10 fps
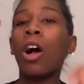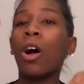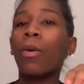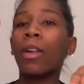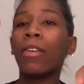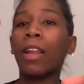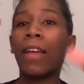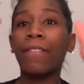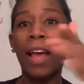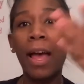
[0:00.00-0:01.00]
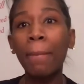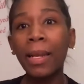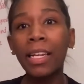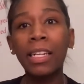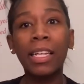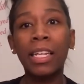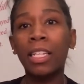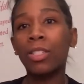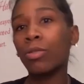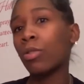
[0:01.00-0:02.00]
whatever, like five
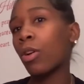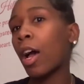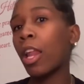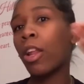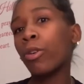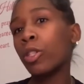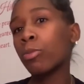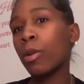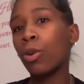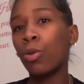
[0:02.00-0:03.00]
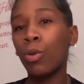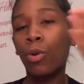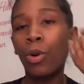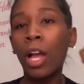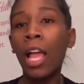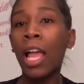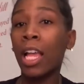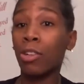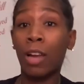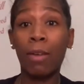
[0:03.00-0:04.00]
minutes, you know, how long it's been going.
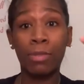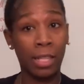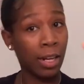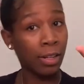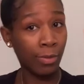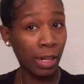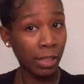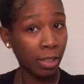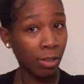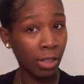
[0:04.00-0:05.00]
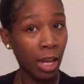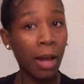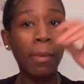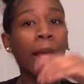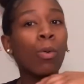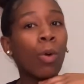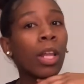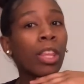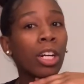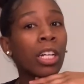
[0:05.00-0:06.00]
And I was telling her what I told y'all. I'm like,
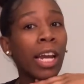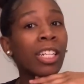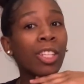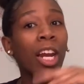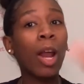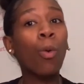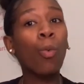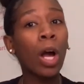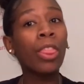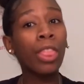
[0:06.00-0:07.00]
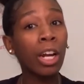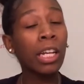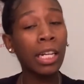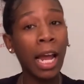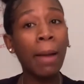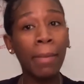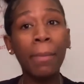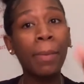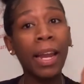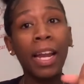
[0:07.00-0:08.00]
1.30. They started at 1.30, and I'm in
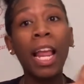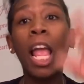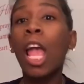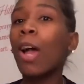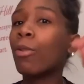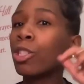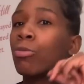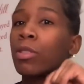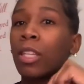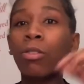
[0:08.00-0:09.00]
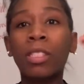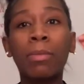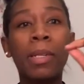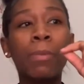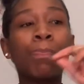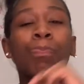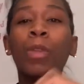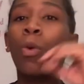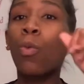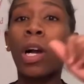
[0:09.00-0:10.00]
pain. And when she was talking to me,
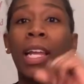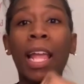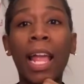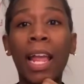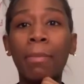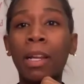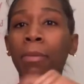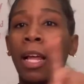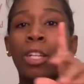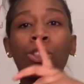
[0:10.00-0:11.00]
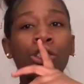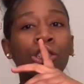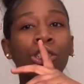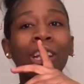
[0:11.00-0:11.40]
one came, and I'm like, shh.